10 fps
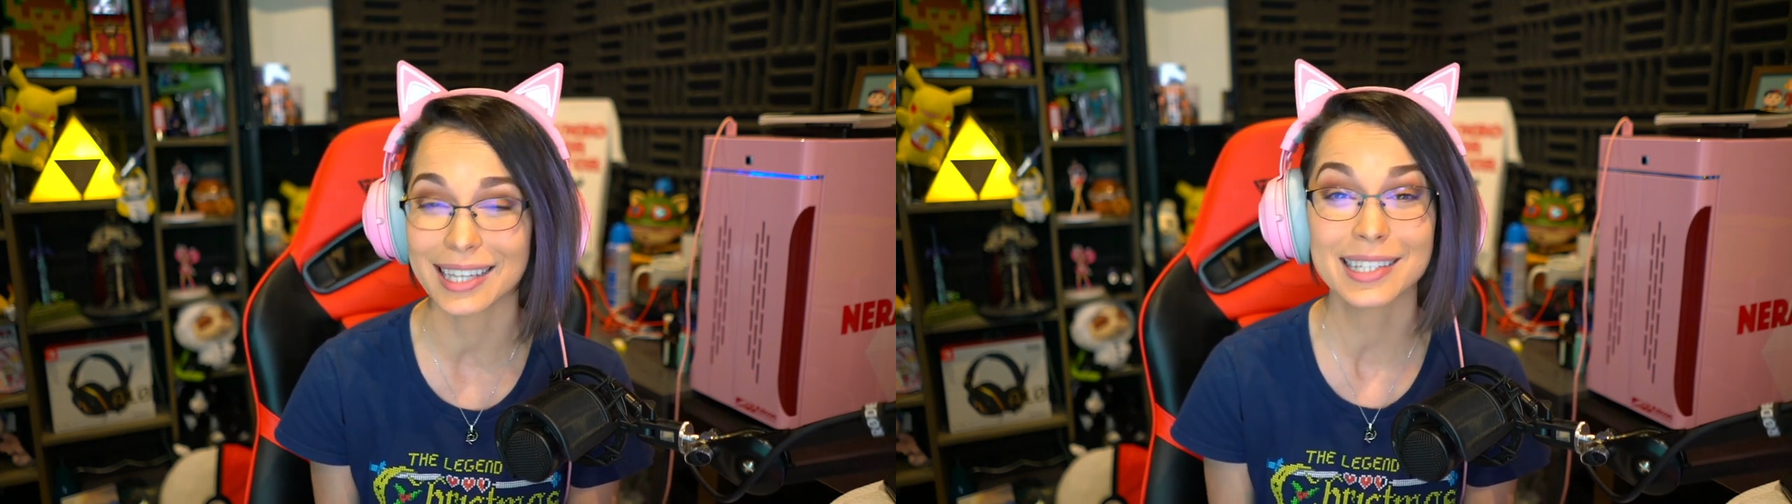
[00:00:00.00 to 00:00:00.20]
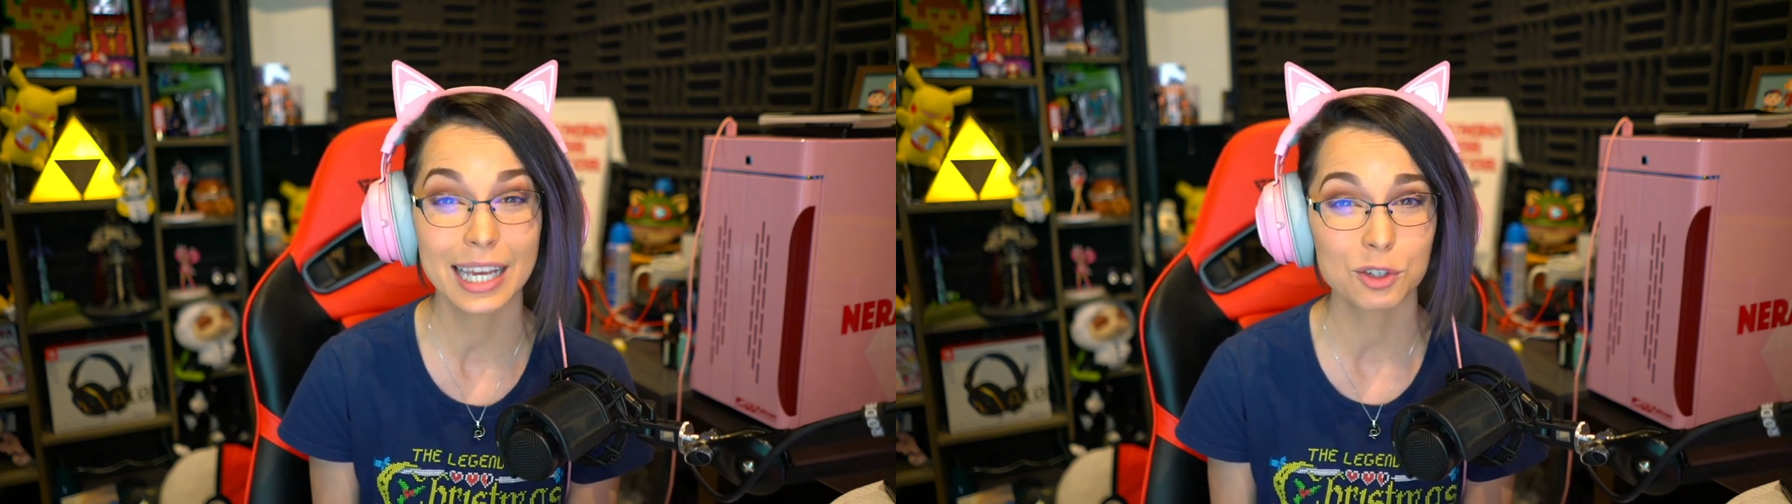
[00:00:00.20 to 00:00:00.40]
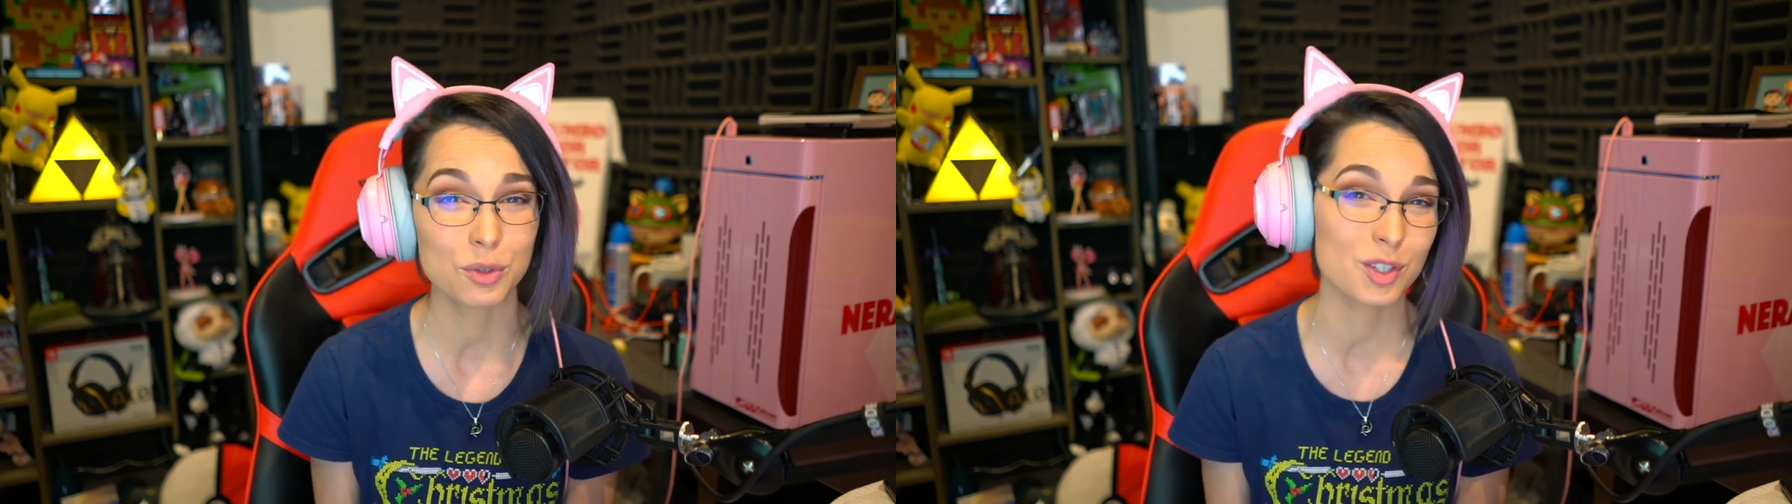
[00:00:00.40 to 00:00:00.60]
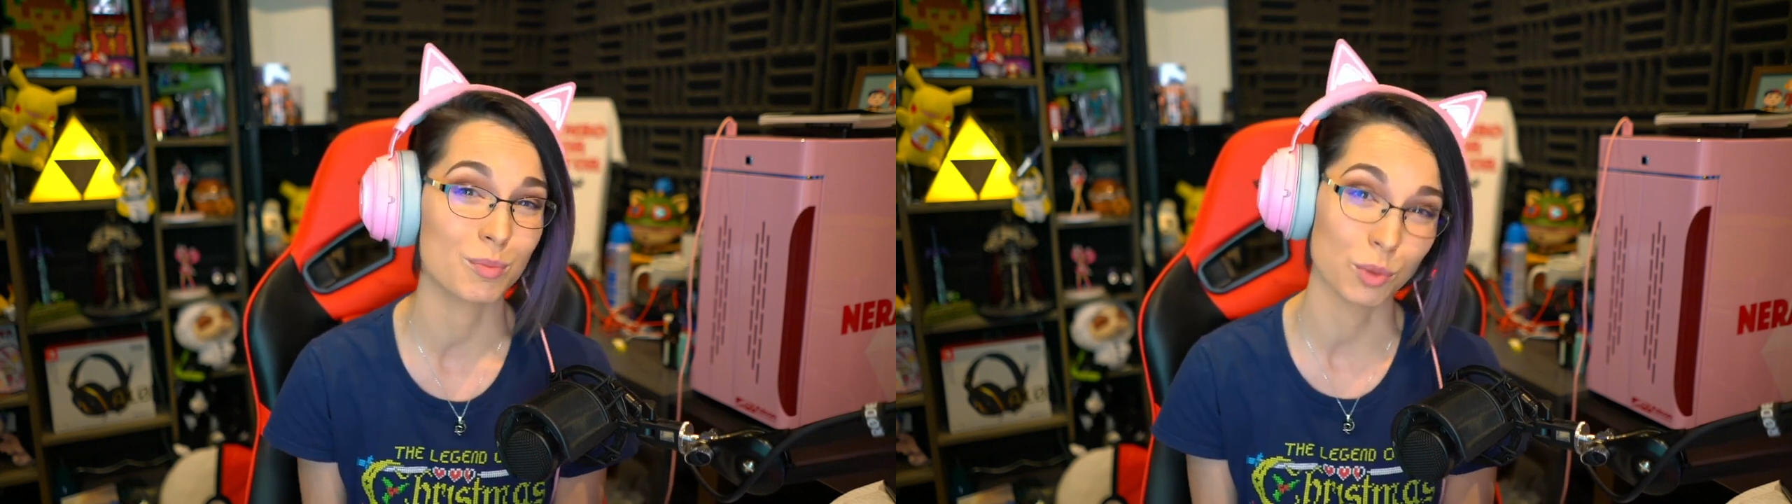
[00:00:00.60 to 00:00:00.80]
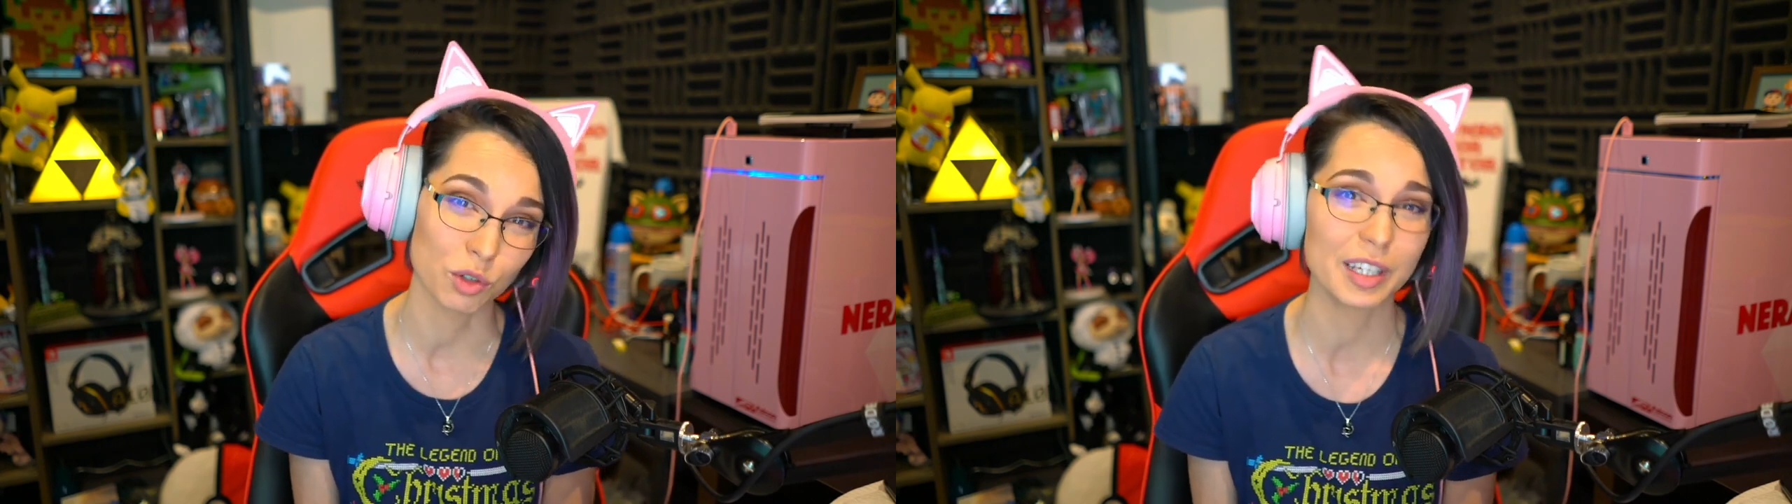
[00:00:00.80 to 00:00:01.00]
Tetris
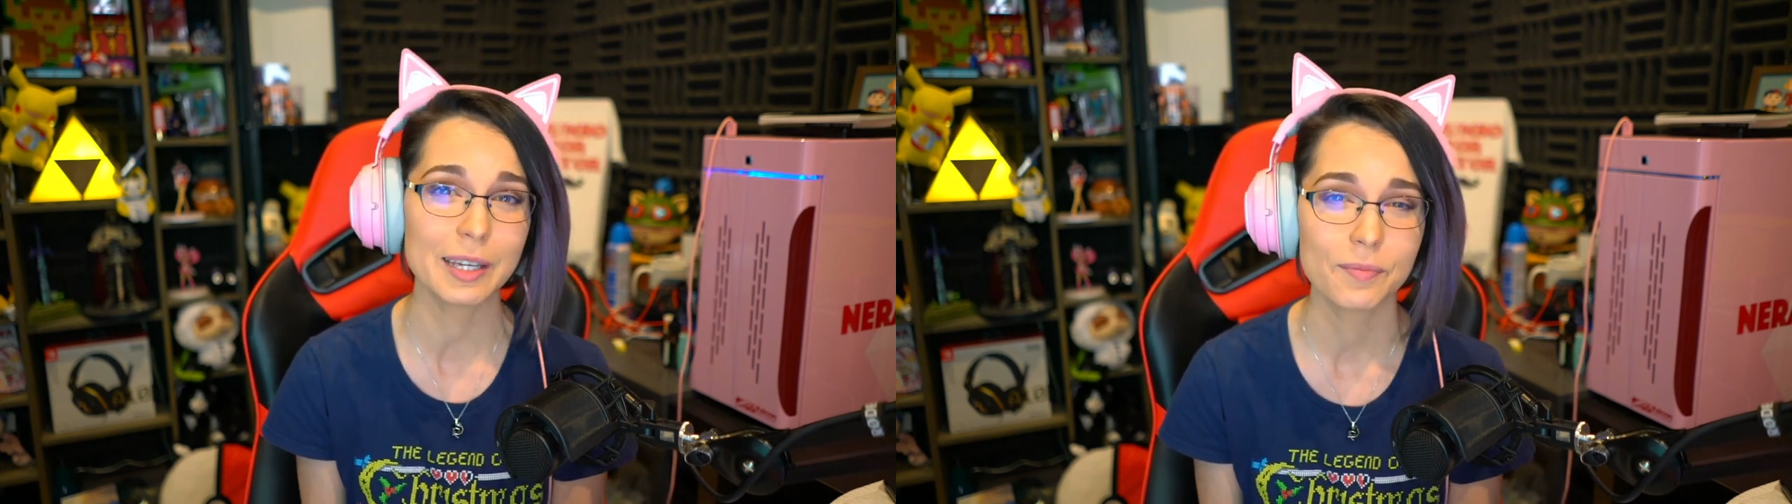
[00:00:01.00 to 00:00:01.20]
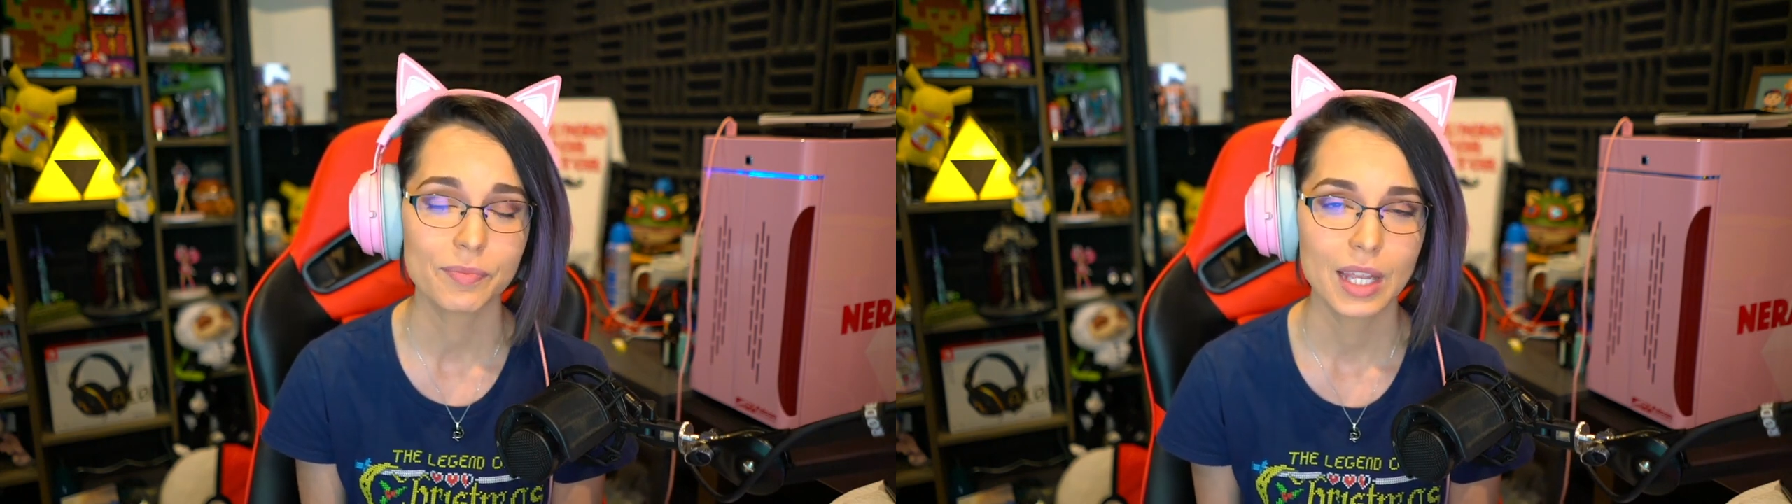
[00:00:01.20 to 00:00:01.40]
movie?